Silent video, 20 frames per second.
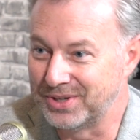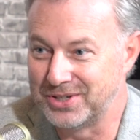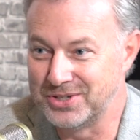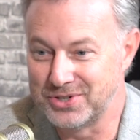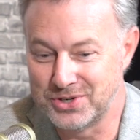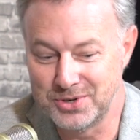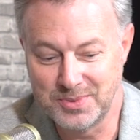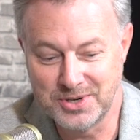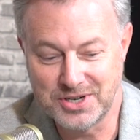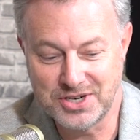the
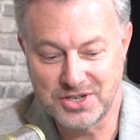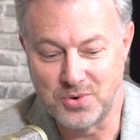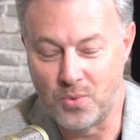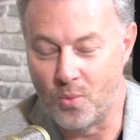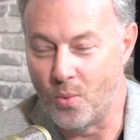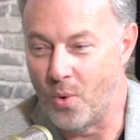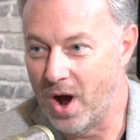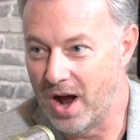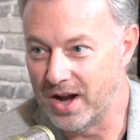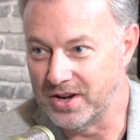consumer
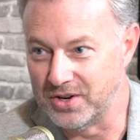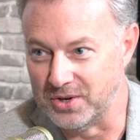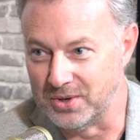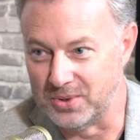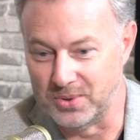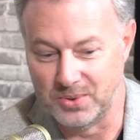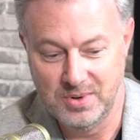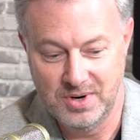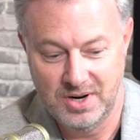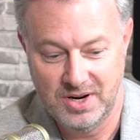doesn't want
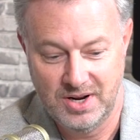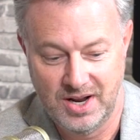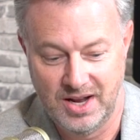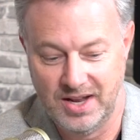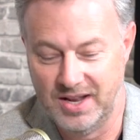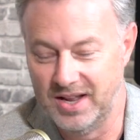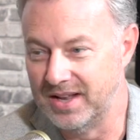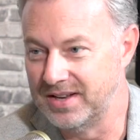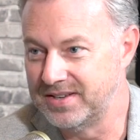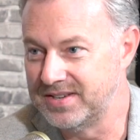you
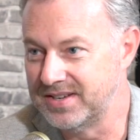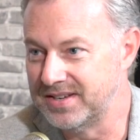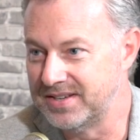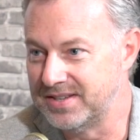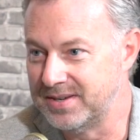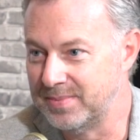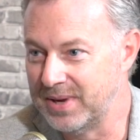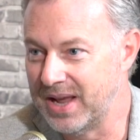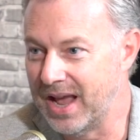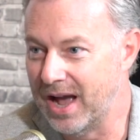
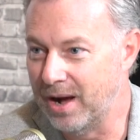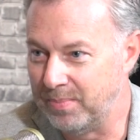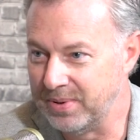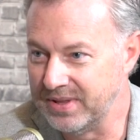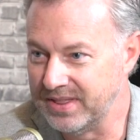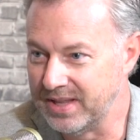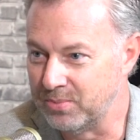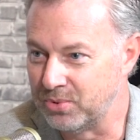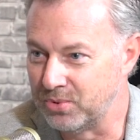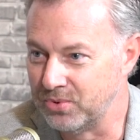to be
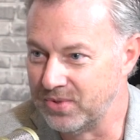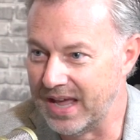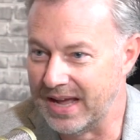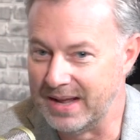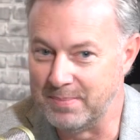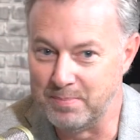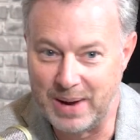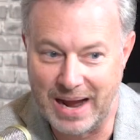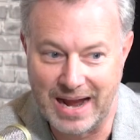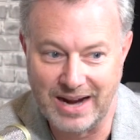helping them through
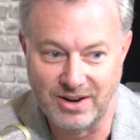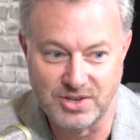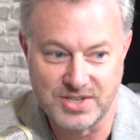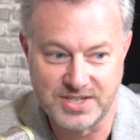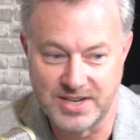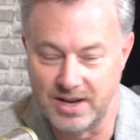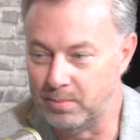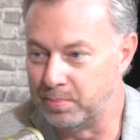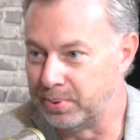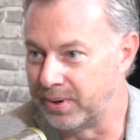that buy or
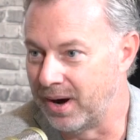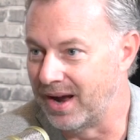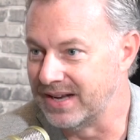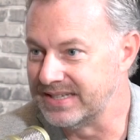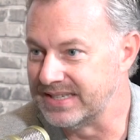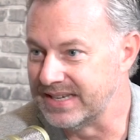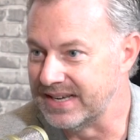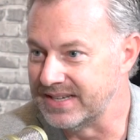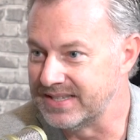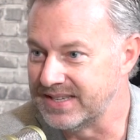sell
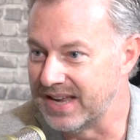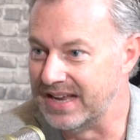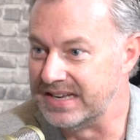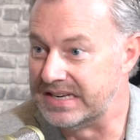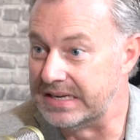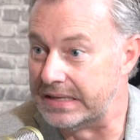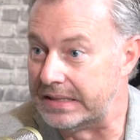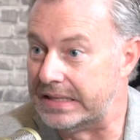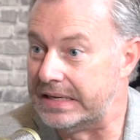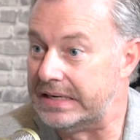process
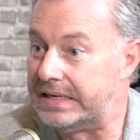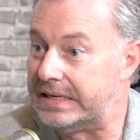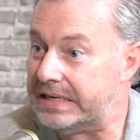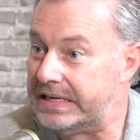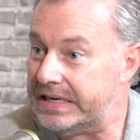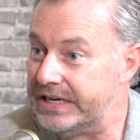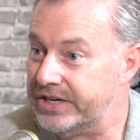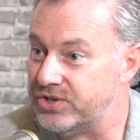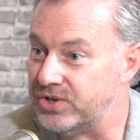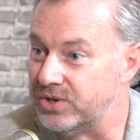until they
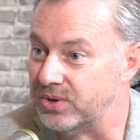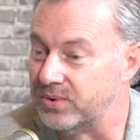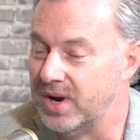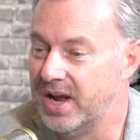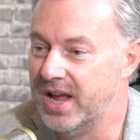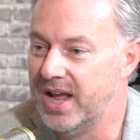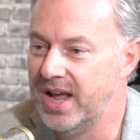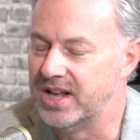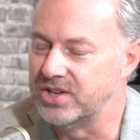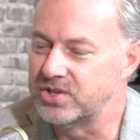need you.
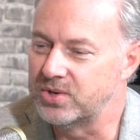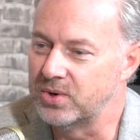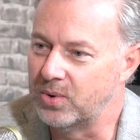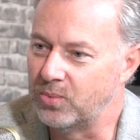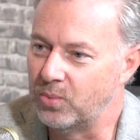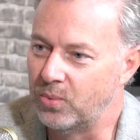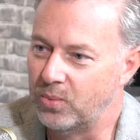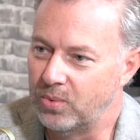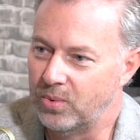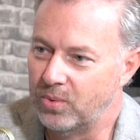And
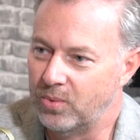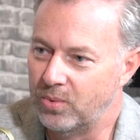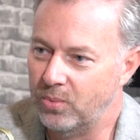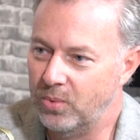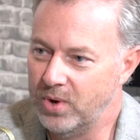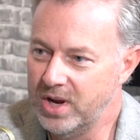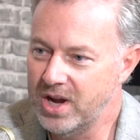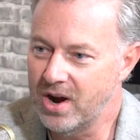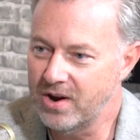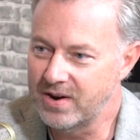so
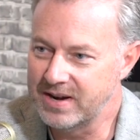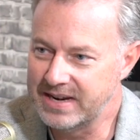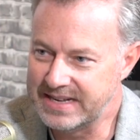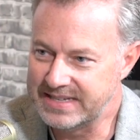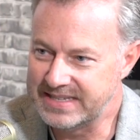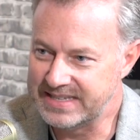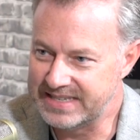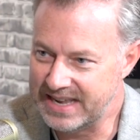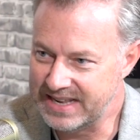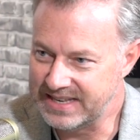we are a
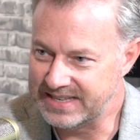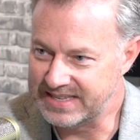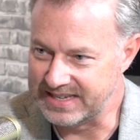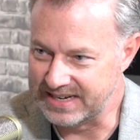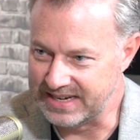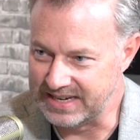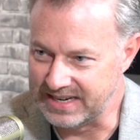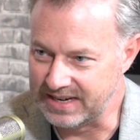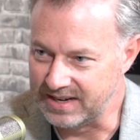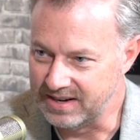
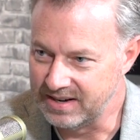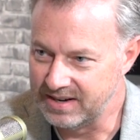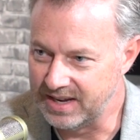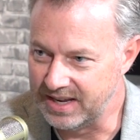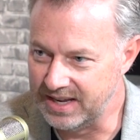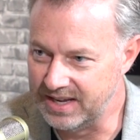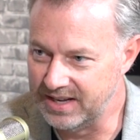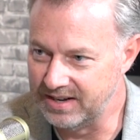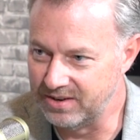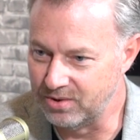necessity
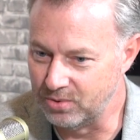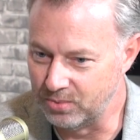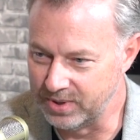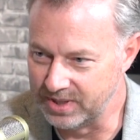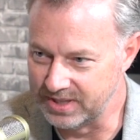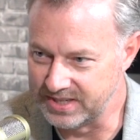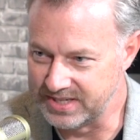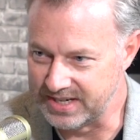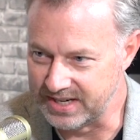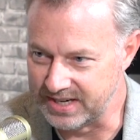in the
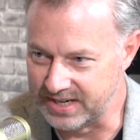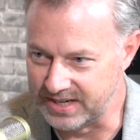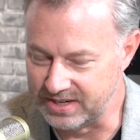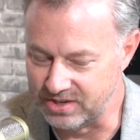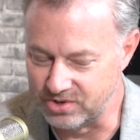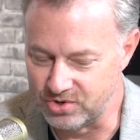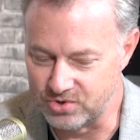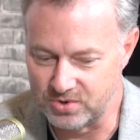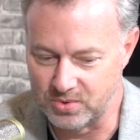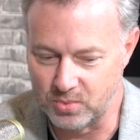real estate
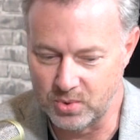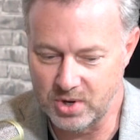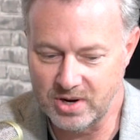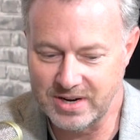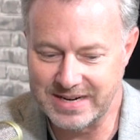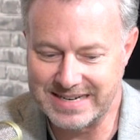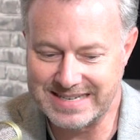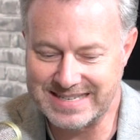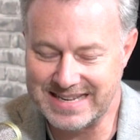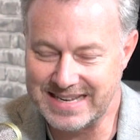industry. We
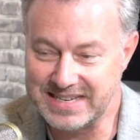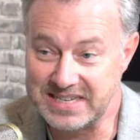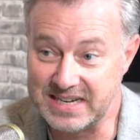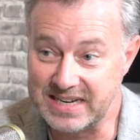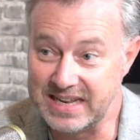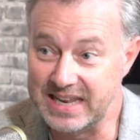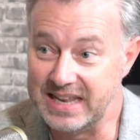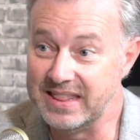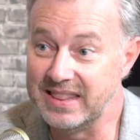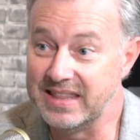are a
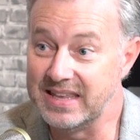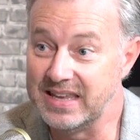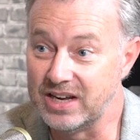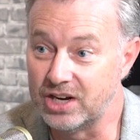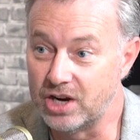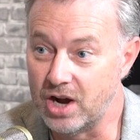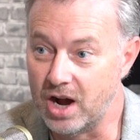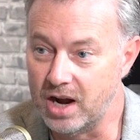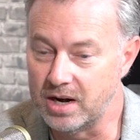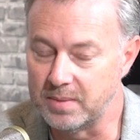necessity in the
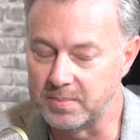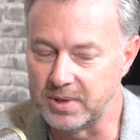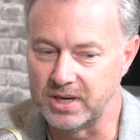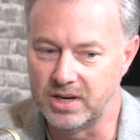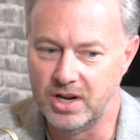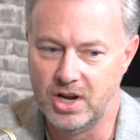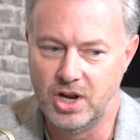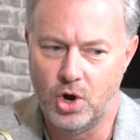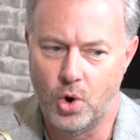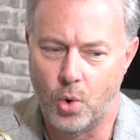
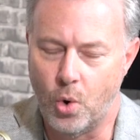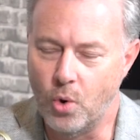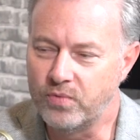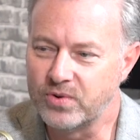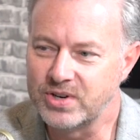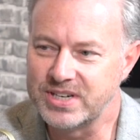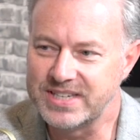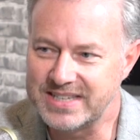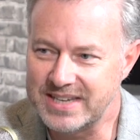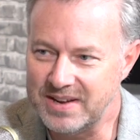economy.
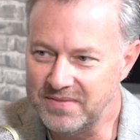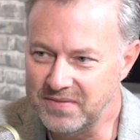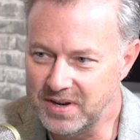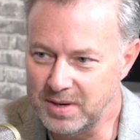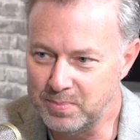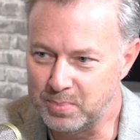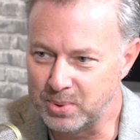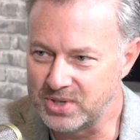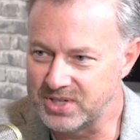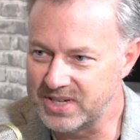Over
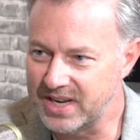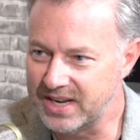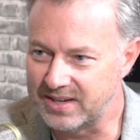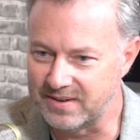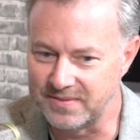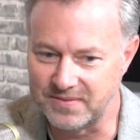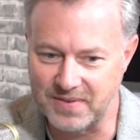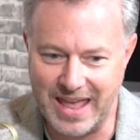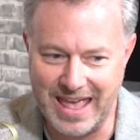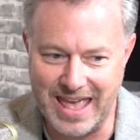
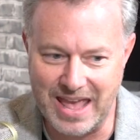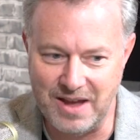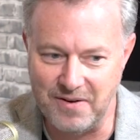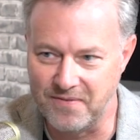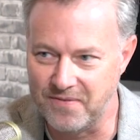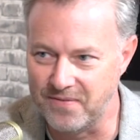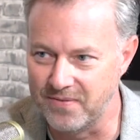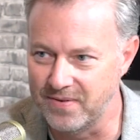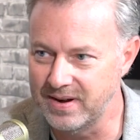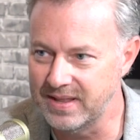70% of
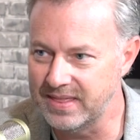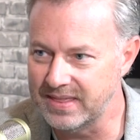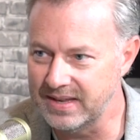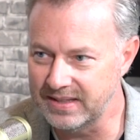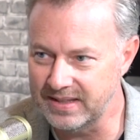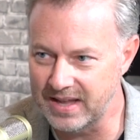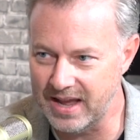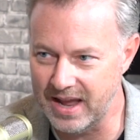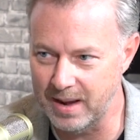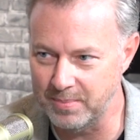
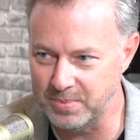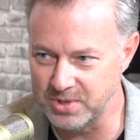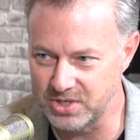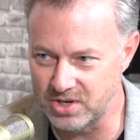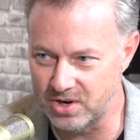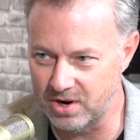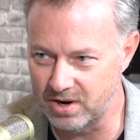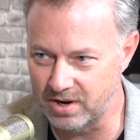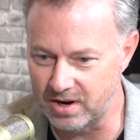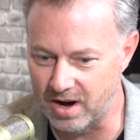everything that
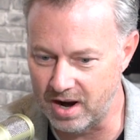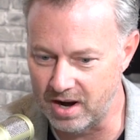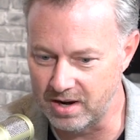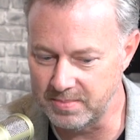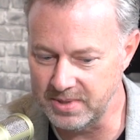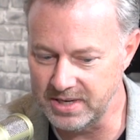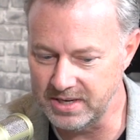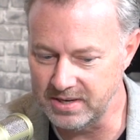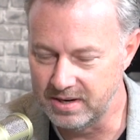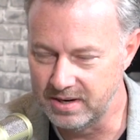happens in our
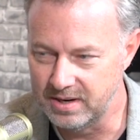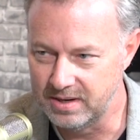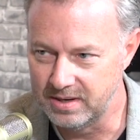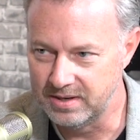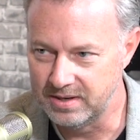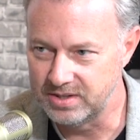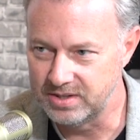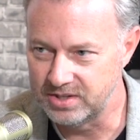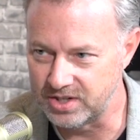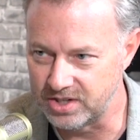economy
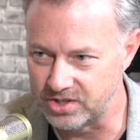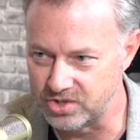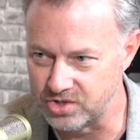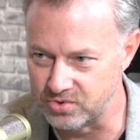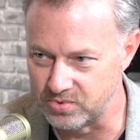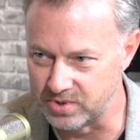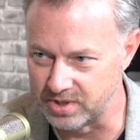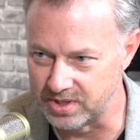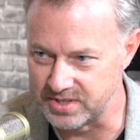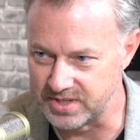
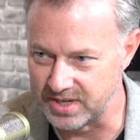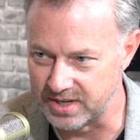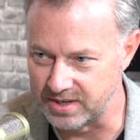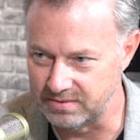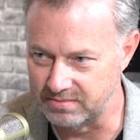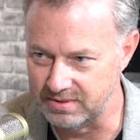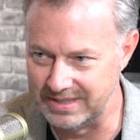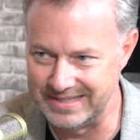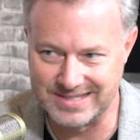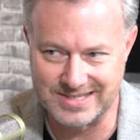touches real estate
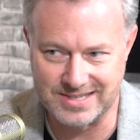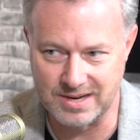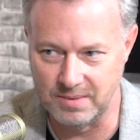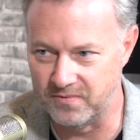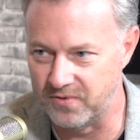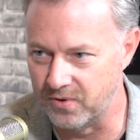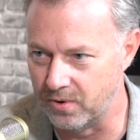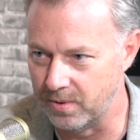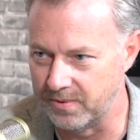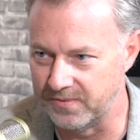in
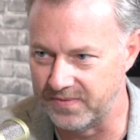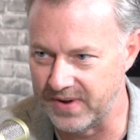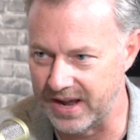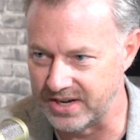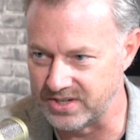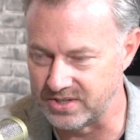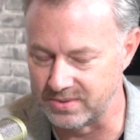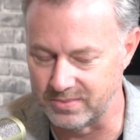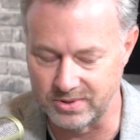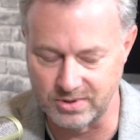some form or
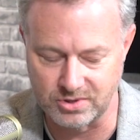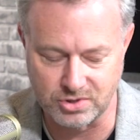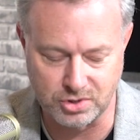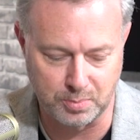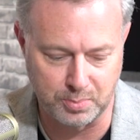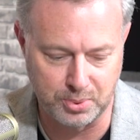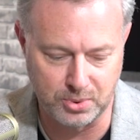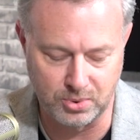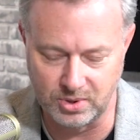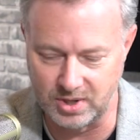fashion, whether it's
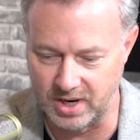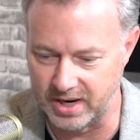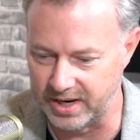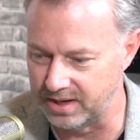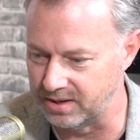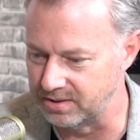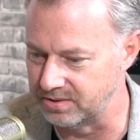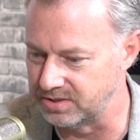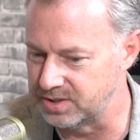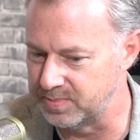your pool
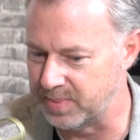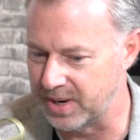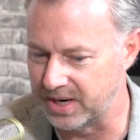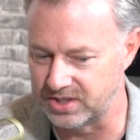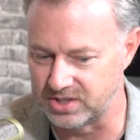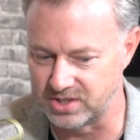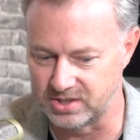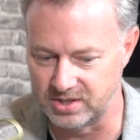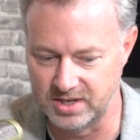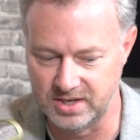guy, your
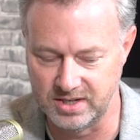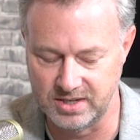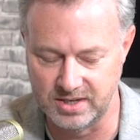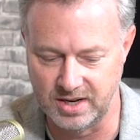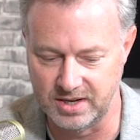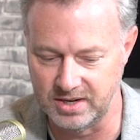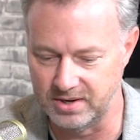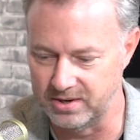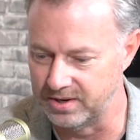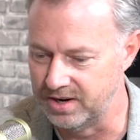inspection,
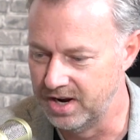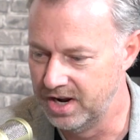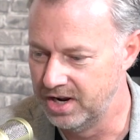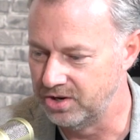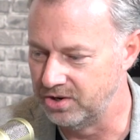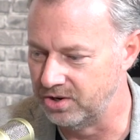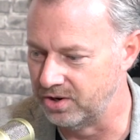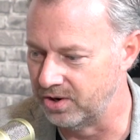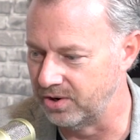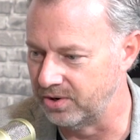
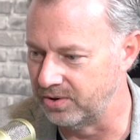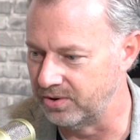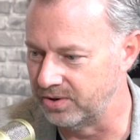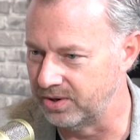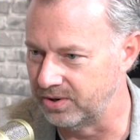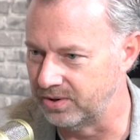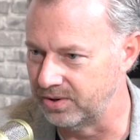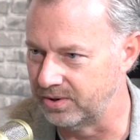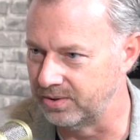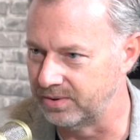
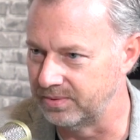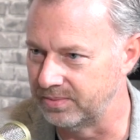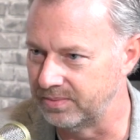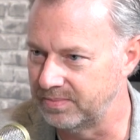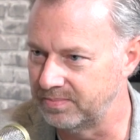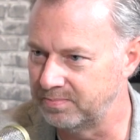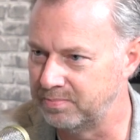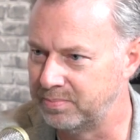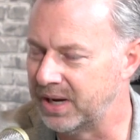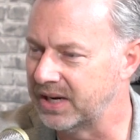
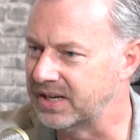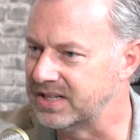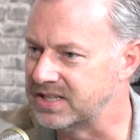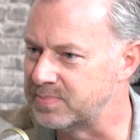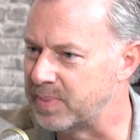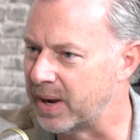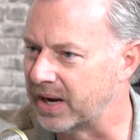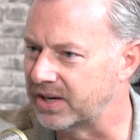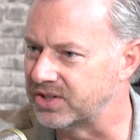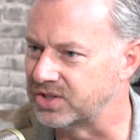your bug
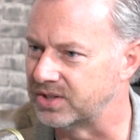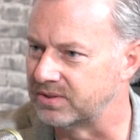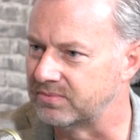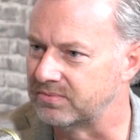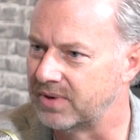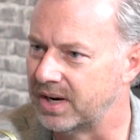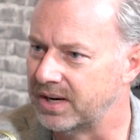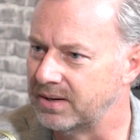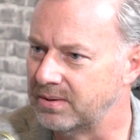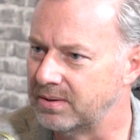inspection, right?